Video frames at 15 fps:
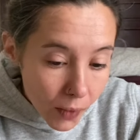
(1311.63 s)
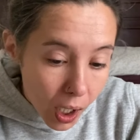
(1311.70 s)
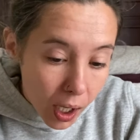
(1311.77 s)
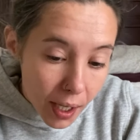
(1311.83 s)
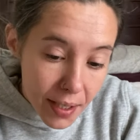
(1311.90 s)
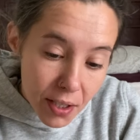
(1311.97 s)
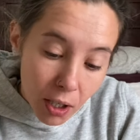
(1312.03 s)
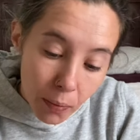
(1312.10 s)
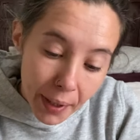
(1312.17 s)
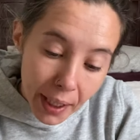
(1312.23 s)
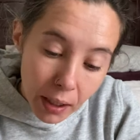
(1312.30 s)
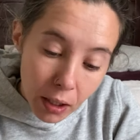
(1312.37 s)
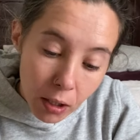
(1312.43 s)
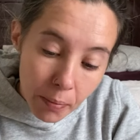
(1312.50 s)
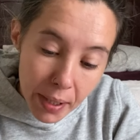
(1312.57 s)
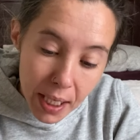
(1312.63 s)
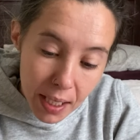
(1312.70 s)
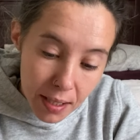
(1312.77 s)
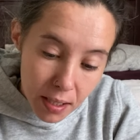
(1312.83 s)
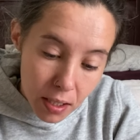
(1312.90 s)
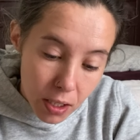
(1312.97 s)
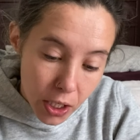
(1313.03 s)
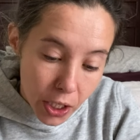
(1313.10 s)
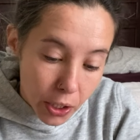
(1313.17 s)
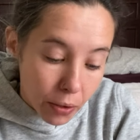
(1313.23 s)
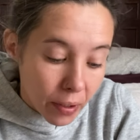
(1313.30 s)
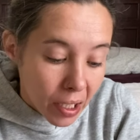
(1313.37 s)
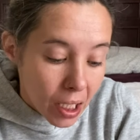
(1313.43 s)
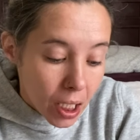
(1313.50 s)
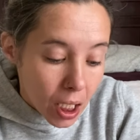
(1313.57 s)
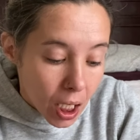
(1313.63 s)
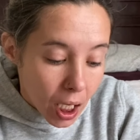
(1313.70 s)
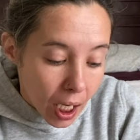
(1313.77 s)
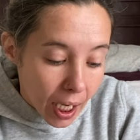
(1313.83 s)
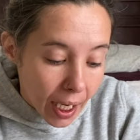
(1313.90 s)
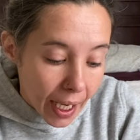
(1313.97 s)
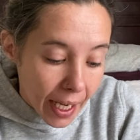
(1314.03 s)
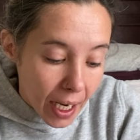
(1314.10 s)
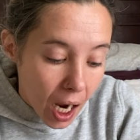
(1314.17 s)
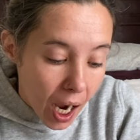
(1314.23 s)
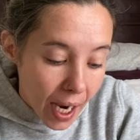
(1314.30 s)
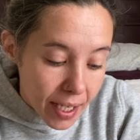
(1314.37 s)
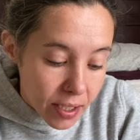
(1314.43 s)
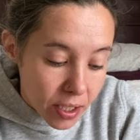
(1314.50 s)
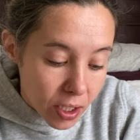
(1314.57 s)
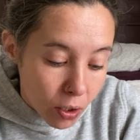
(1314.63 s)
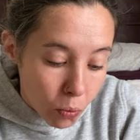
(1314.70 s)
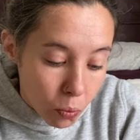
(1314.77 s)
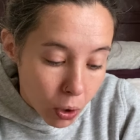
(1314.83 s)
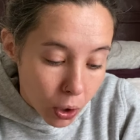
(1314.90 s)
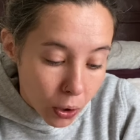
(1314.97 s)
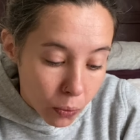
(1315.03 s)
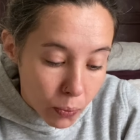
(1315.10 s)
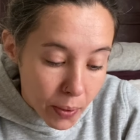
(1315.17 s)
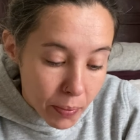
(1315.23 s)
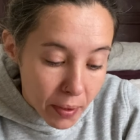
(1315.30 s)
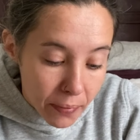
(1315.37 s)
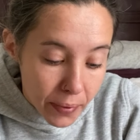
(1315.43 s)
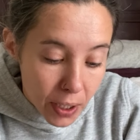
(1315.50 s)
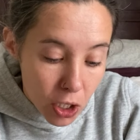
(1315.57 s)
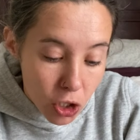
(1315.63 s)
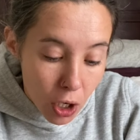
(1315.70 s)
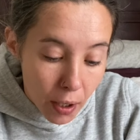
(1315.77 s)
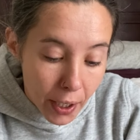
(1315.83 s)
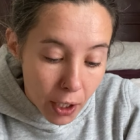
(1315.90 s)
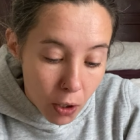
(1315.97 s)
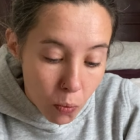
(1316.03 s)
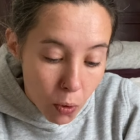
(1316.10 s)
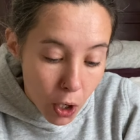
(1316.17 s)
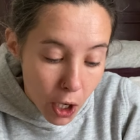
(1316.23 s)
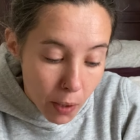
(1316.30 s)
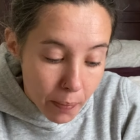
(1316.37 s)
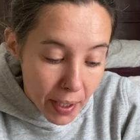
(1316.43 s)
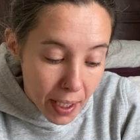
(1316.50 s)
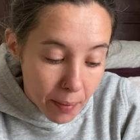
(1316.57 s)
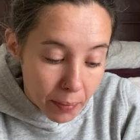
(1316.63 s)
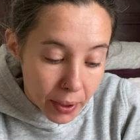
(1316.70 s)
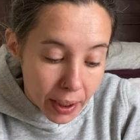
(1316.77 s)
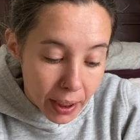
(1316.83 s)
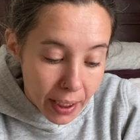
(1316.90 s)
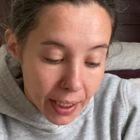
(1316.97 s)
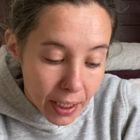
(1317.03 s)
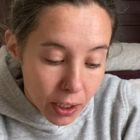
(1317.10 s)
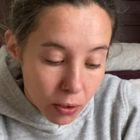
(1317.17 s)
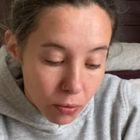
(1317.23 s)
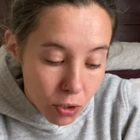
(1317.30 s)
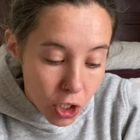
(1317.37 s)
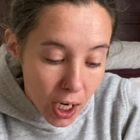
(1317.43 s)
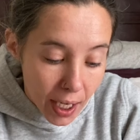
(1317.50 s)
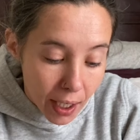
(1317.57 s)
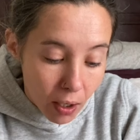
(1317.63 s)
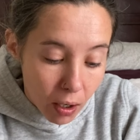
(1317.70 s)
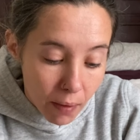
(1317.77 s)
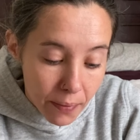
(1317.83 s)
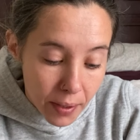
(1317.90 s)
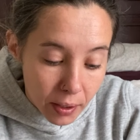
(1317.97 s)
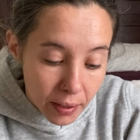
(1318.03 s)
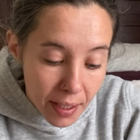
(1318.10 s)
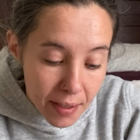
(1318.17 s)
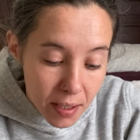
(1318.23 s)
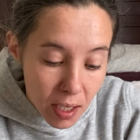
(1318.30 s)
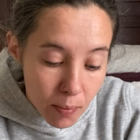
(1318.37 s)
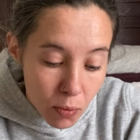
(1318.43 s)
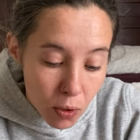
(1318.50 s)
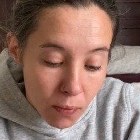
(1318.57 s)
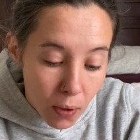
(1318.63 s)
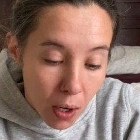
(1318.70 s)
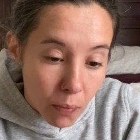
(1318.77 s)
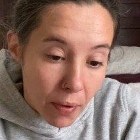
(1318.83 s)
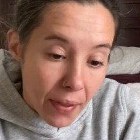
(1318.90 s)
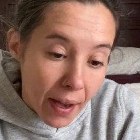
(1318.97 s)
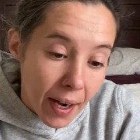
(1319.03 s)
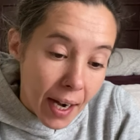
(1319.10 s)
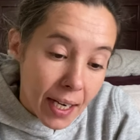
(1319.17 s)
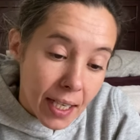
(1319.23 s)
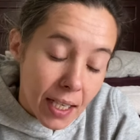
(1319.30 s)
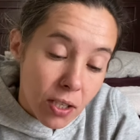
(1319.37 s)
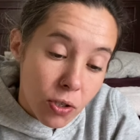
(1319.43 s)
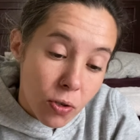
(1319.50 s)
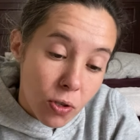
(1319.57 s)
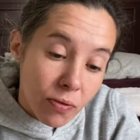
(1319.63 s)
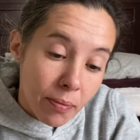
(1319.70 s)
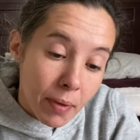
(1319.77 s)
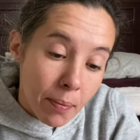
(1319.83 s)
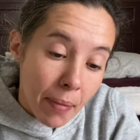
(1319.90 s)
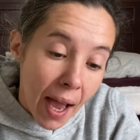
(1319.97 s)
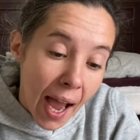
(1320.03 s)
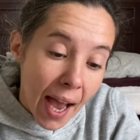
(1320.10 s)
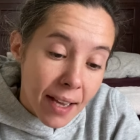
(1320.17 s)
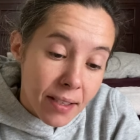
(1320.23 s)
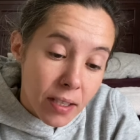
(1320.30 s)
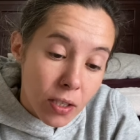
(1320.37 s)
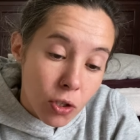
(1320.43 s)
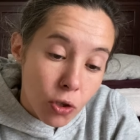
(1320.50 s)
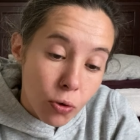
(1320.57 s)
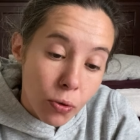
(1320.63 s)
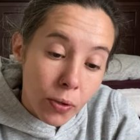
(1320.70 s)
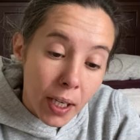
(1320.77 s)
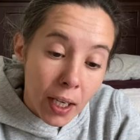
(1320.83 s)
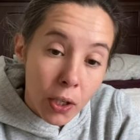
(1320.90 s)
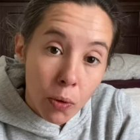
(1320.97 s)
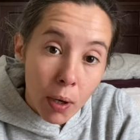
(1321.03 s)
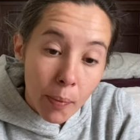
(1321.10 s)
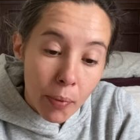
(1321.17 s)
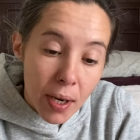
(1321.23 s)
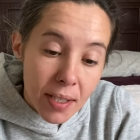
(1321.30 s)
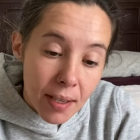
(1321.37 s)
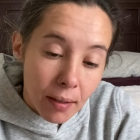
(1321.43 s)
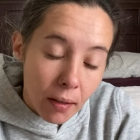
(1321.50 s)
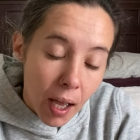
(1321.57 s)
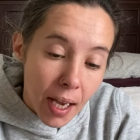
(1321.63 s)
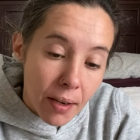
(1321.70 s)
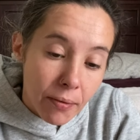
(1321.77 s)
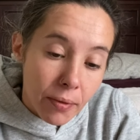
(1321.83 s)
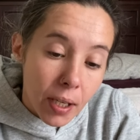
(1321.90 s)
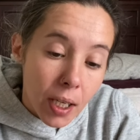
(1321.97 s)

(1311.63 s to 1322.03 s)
Uh, so I'll read a little bit of this to you. Uh, an ideal world, we would finish our inner work, be completely healed, check it off the list, and move on without any issues from the past intruding into our present life.